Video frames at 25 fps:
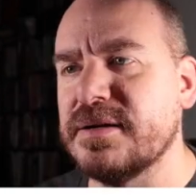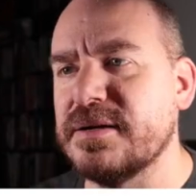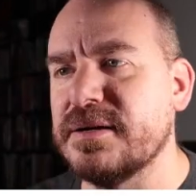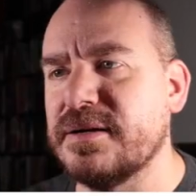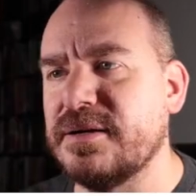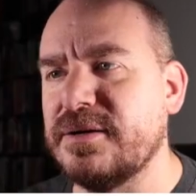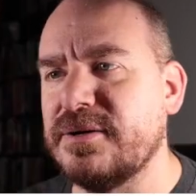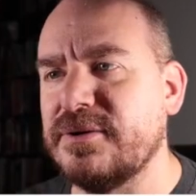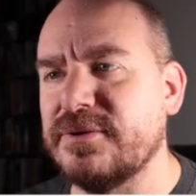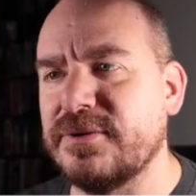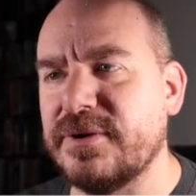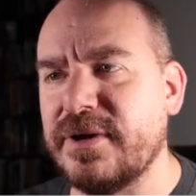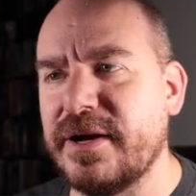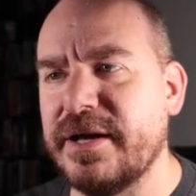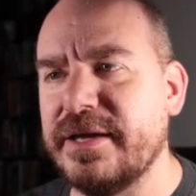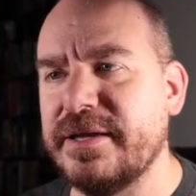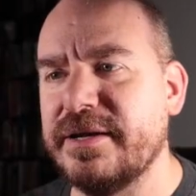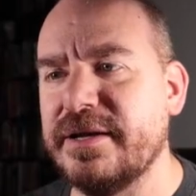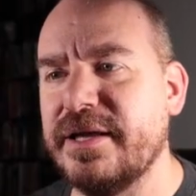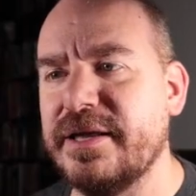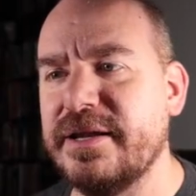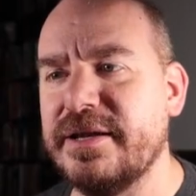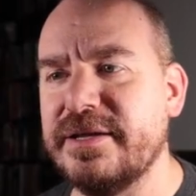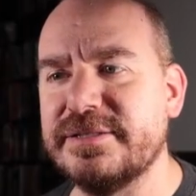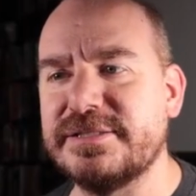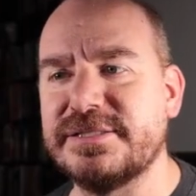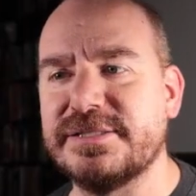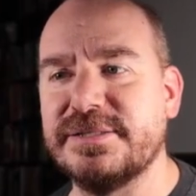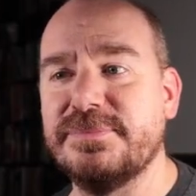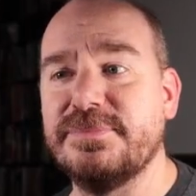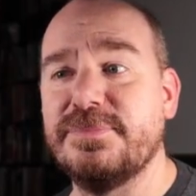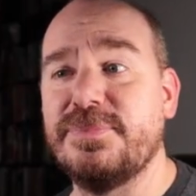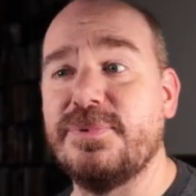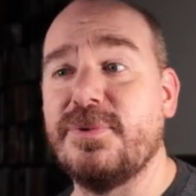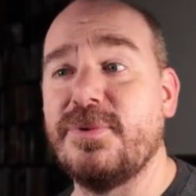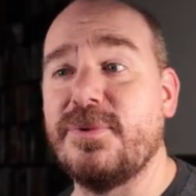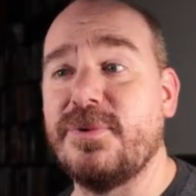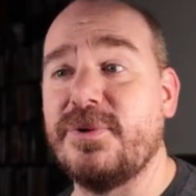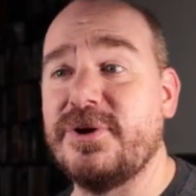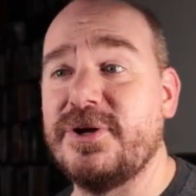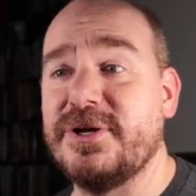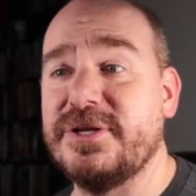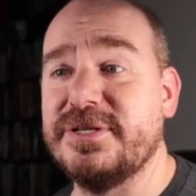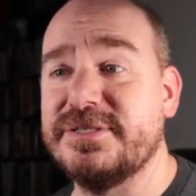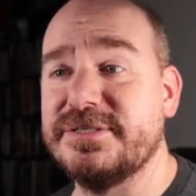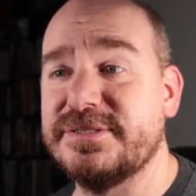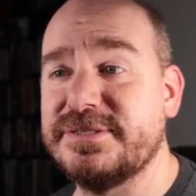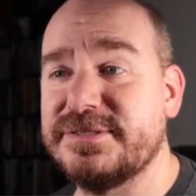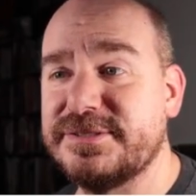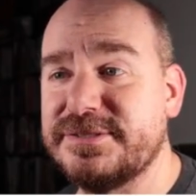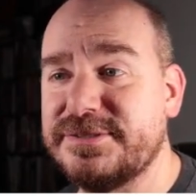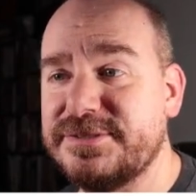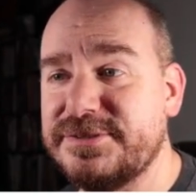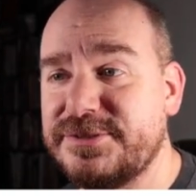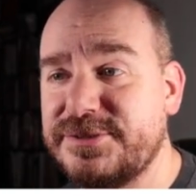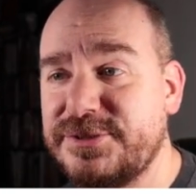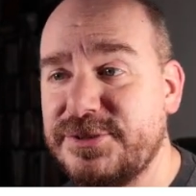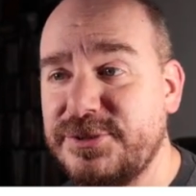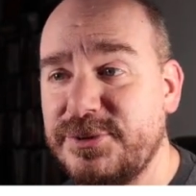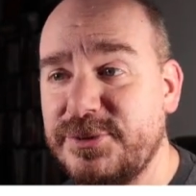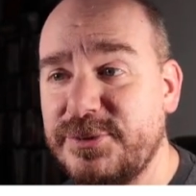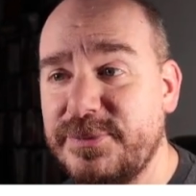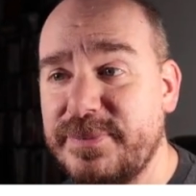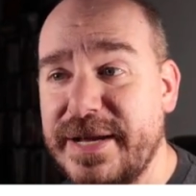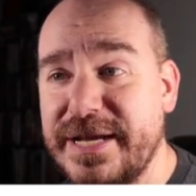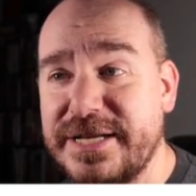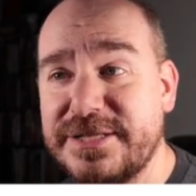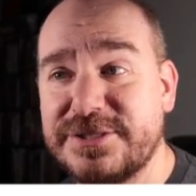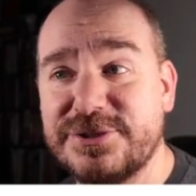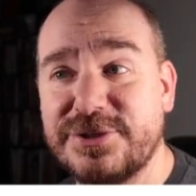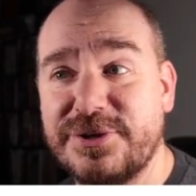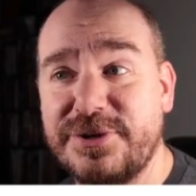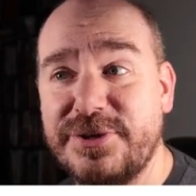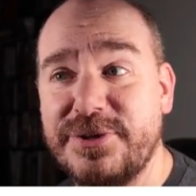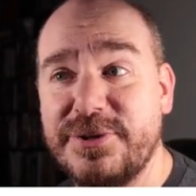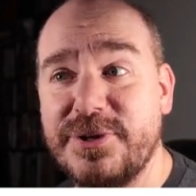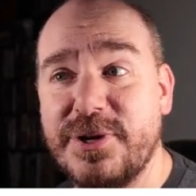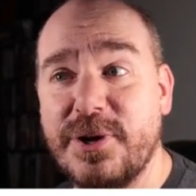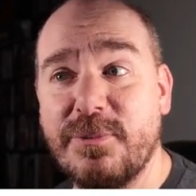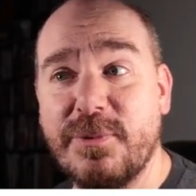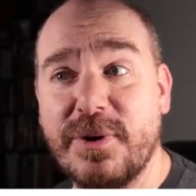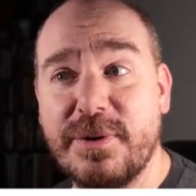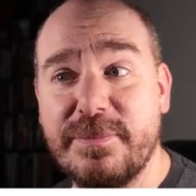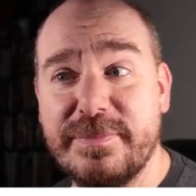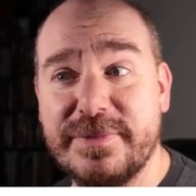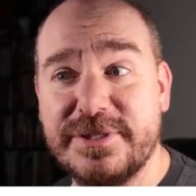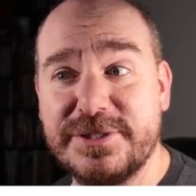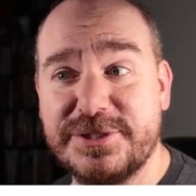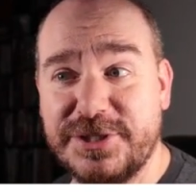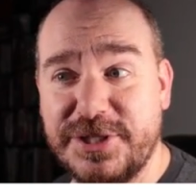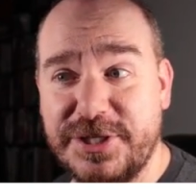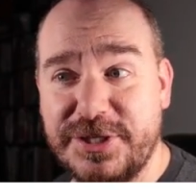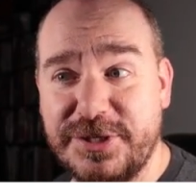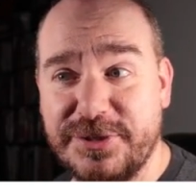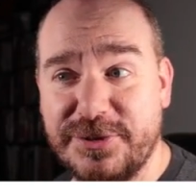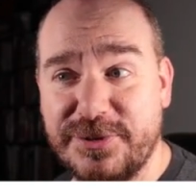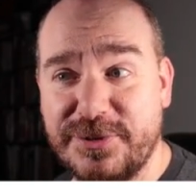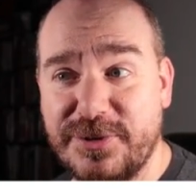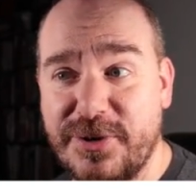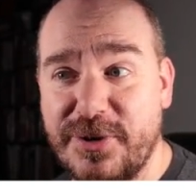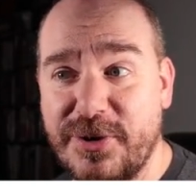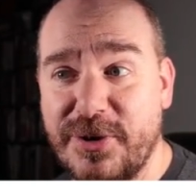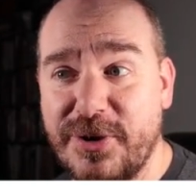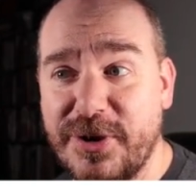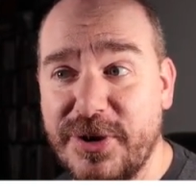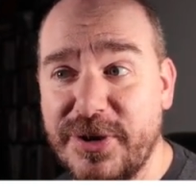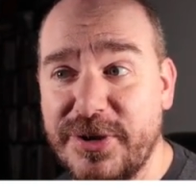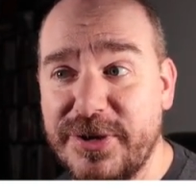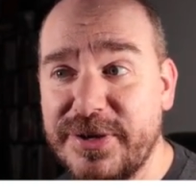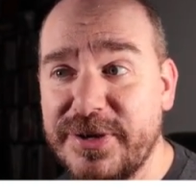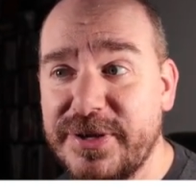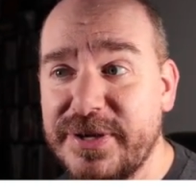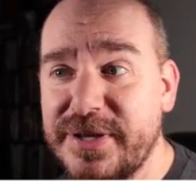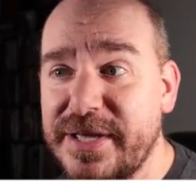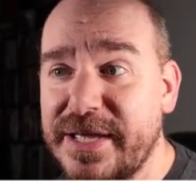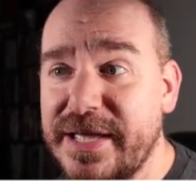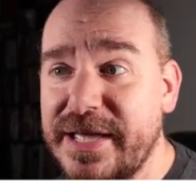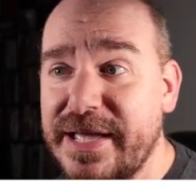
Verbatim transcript: right, and it's important to make sure you know what machine you're on.